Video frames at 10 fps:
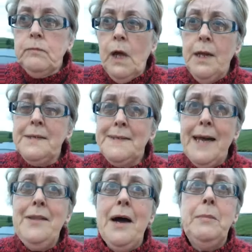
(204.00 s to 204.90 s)
And I
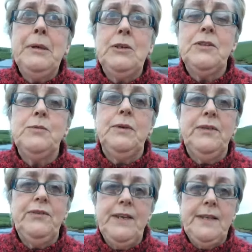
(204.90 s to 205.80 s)
say that because we're
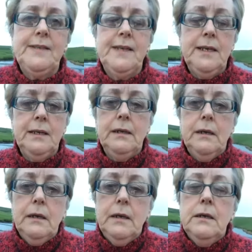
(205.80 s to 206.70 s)
facing
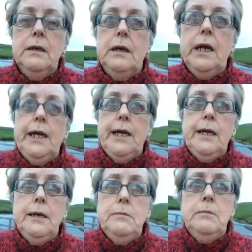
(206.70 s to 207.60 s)

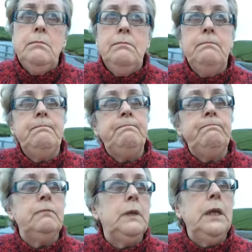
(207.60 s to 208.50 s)

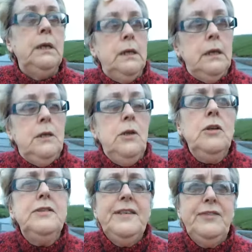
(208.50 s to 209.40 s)

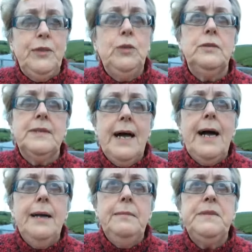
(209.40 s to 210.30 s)
not difficult
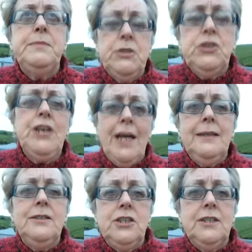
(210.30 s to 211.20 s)
times, but
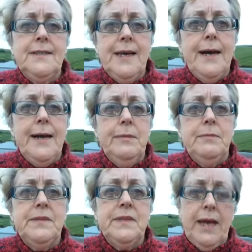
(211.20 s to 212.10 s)
challenging
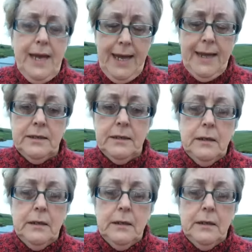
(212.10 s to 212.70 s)
times ahead.